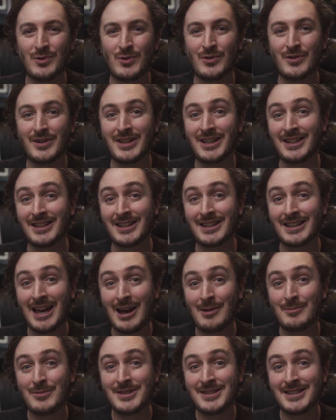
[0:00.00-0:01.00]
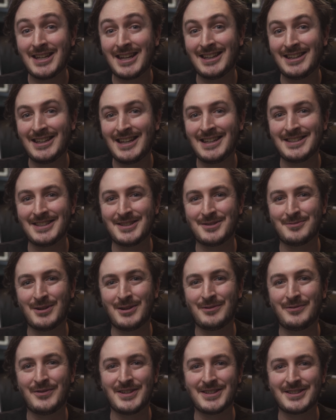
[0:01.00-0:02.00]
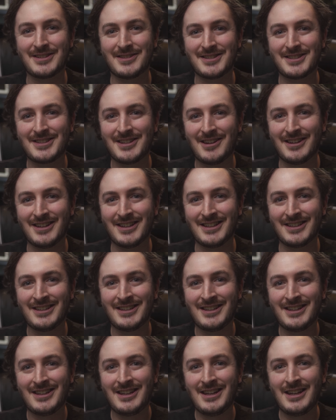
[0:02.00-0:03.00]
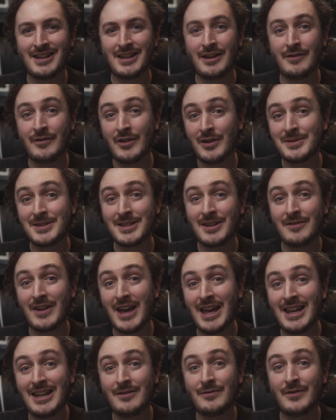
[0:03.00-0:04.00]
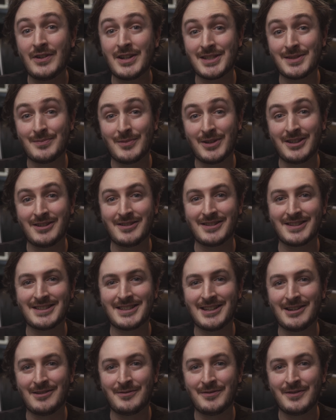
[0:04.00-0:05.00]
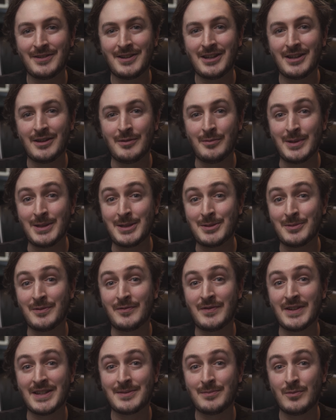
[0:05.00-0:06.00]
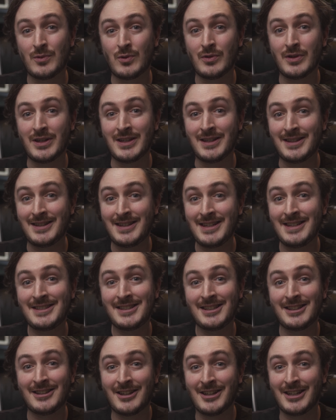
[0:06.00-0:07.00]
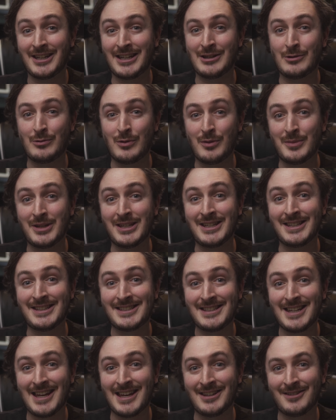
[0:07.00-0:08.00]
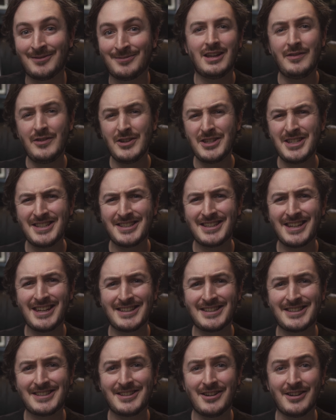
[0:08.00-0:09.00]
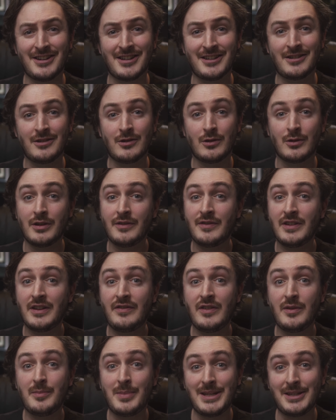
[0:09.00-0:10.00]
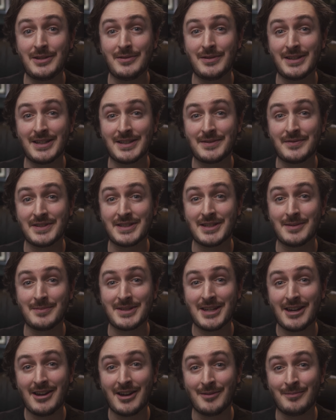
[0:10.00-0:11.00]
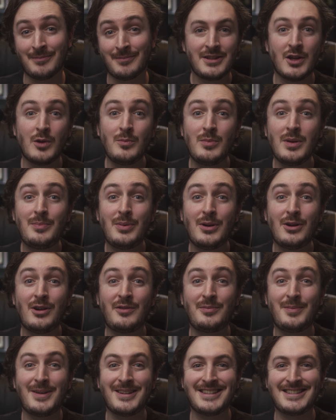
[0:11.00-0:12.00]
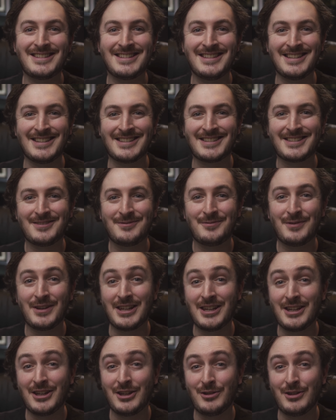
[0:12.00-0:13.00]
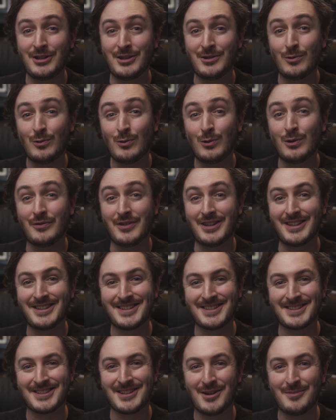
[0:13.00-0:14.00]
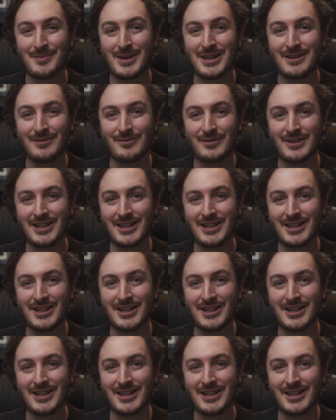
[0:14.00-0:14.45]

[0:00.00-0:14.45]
more in cameras and lenses when I first got started. If I was to give any advice to my younger self, would be to invest more in decent lighting equipment instead. If you're just getting started, or even if you've been doing this for some time, don't be put off by this list thinking you need all of it to start making